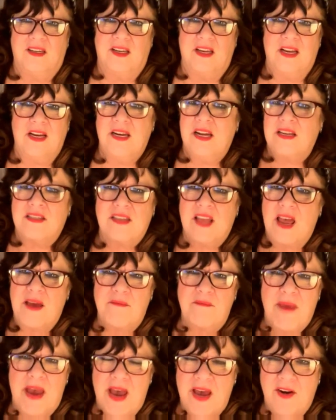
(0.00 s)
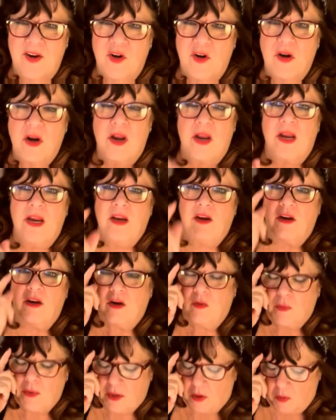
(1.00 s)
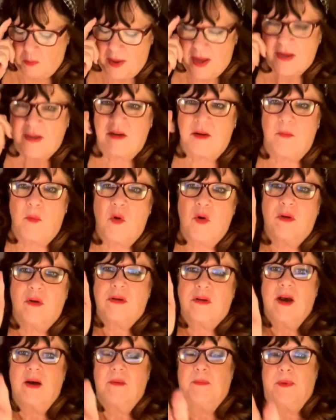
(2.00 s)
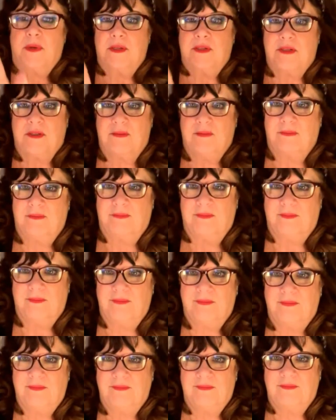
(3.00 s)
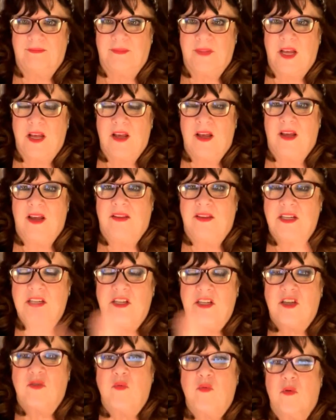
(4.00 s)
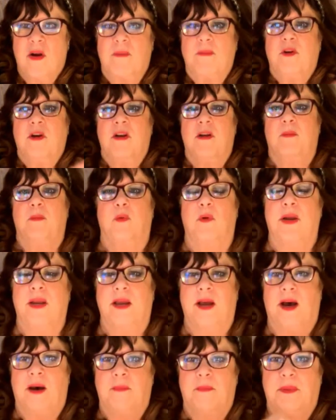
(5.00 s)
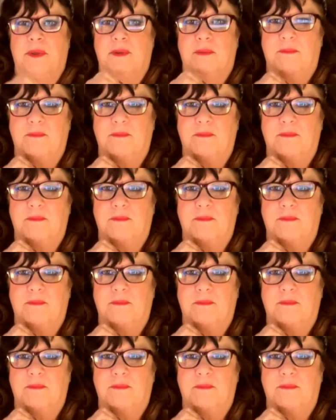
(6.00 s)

And does that matter? Here we go back to moral compass. This is where I'm going to bring up,